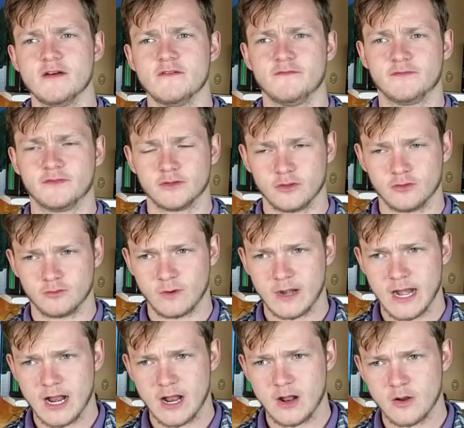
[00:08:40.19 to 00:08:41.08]
for
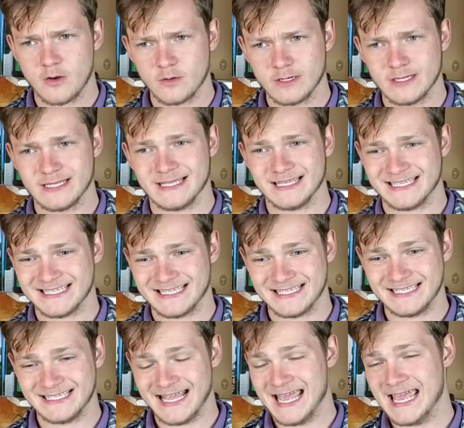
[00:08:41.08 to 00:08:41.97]
around the
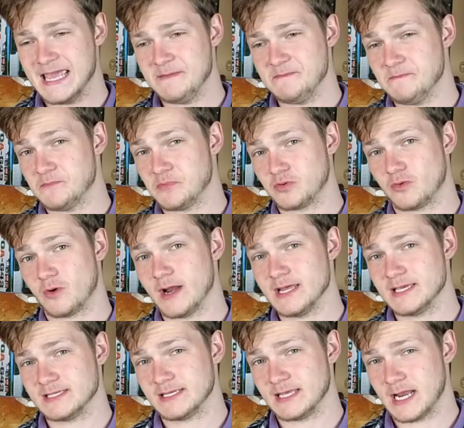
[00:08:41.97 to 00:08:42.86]
same
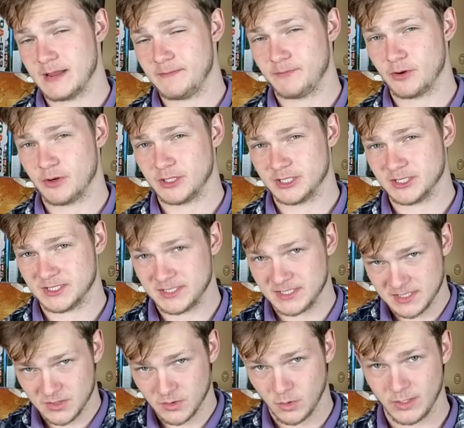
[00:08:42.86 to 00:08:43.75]
price that I purchased
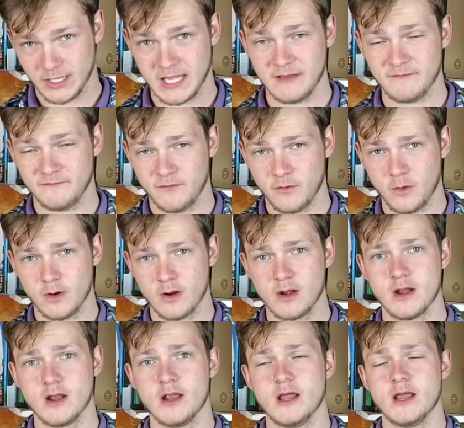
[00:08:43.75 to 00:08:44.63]
this whole kit
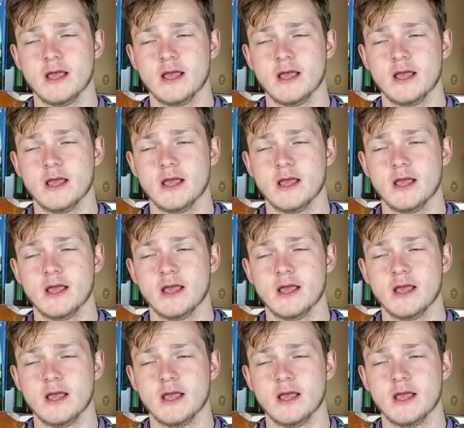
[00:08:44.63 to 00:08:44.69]
for.